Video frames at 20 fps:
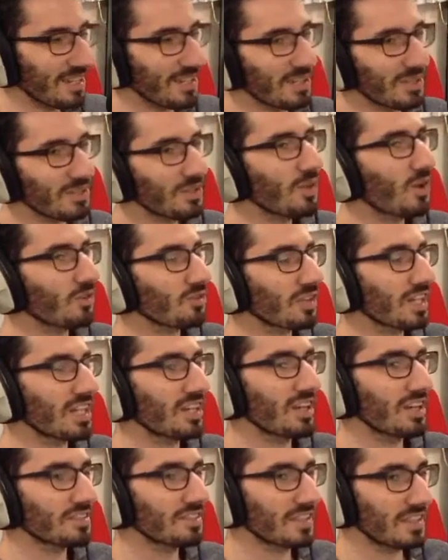Not
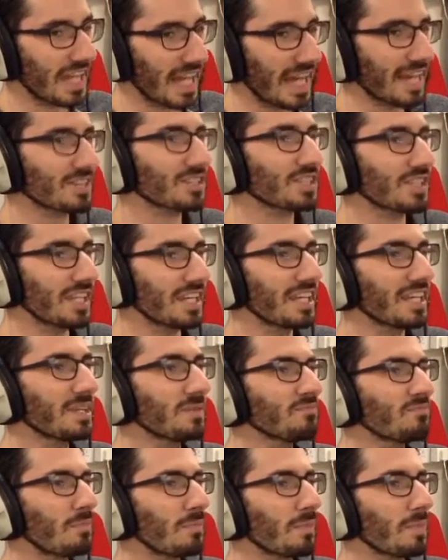realising that, actually,
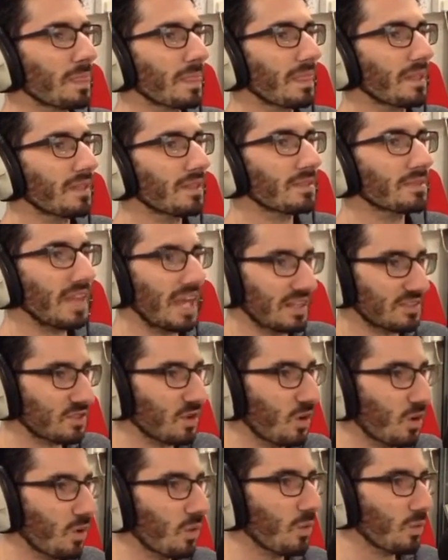that's
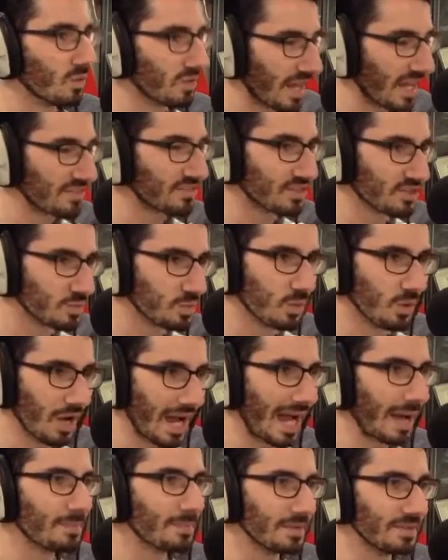just what
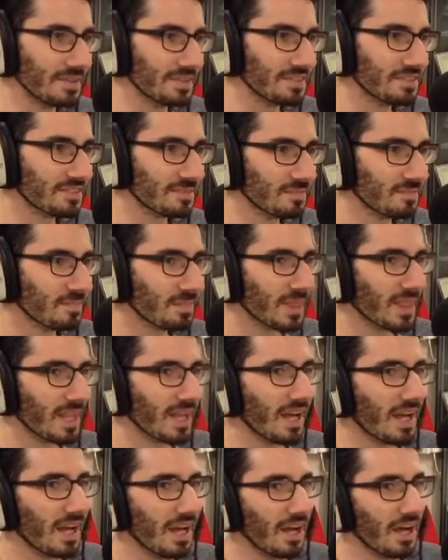happens.
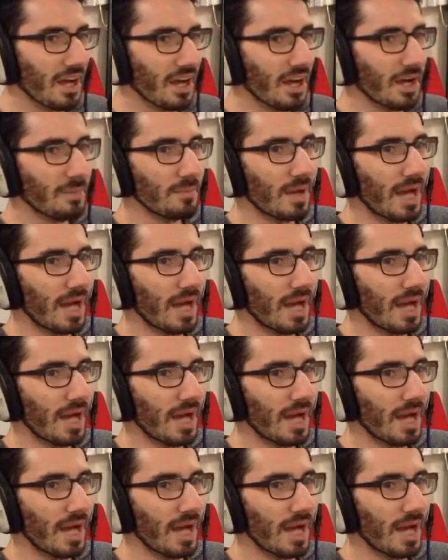yeah,